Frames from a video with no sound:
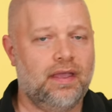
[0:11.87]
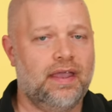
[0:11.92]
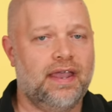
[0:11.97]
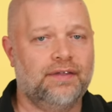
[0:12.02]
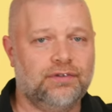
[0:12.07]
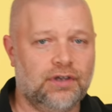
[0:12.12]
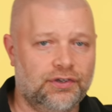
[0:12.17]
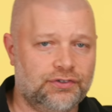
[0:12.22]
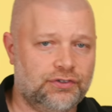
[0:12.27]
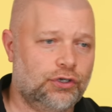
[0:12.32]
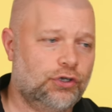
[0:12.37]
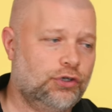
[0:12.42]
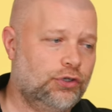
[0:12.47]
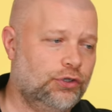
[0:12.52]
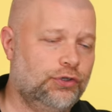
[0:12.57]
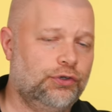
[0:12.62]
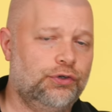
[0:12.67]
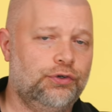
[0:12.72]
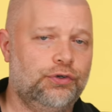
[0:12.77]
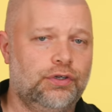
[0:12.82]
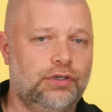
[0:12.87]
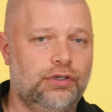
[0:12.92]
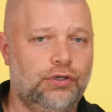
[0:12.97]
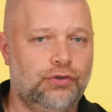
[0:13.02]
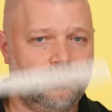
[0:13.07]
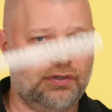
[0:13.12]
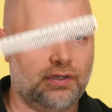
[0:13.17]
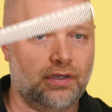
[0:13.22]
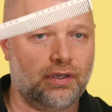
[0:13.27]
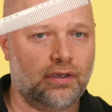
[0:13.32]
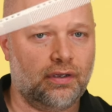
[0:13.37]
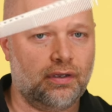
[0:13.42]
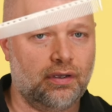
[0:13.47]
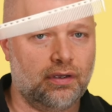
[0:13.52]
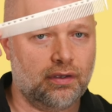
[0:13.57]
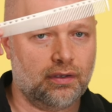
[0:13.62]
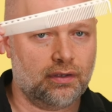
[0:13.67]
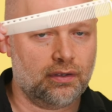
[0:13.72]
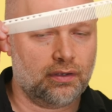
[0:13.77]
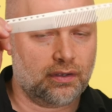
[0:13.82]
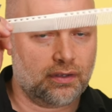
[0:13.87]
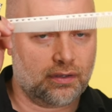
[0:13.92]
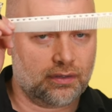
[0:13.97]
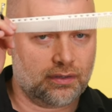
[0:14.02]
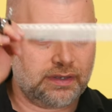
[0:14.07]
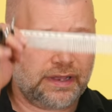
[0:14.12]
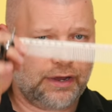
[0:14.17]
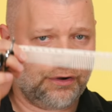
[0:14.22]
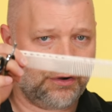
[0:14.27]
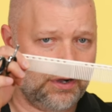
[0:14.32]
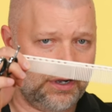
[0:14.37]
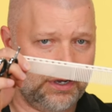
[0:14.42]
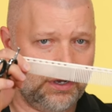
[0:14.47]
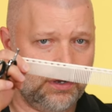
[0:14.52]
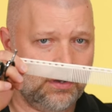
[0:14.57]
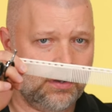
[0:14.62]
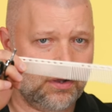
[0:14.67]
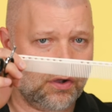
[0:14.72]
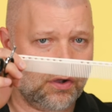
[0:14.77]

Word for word: It does include using hair cutting